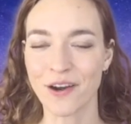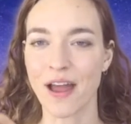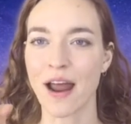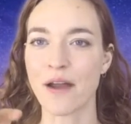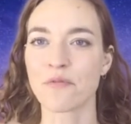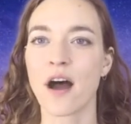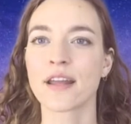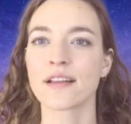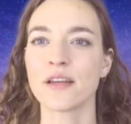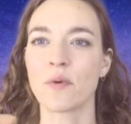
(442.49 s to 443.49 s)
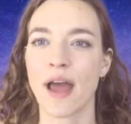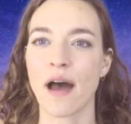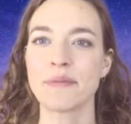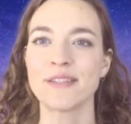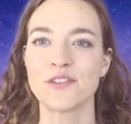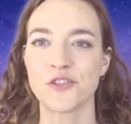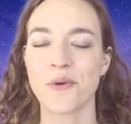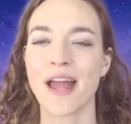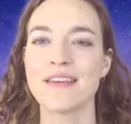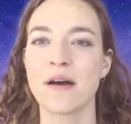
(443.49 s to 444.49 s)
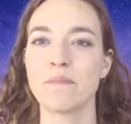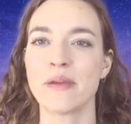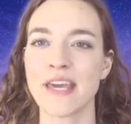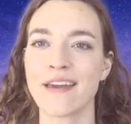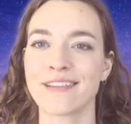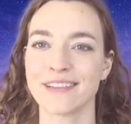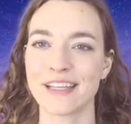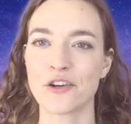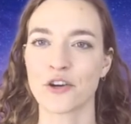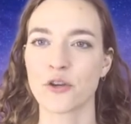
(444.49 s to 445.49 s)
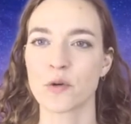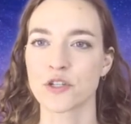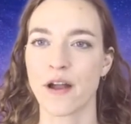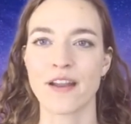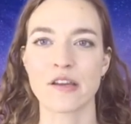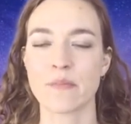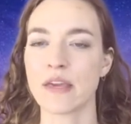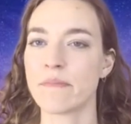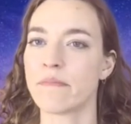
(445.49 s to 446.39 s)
And ironically, what happens is you end up being the leader you were trying to be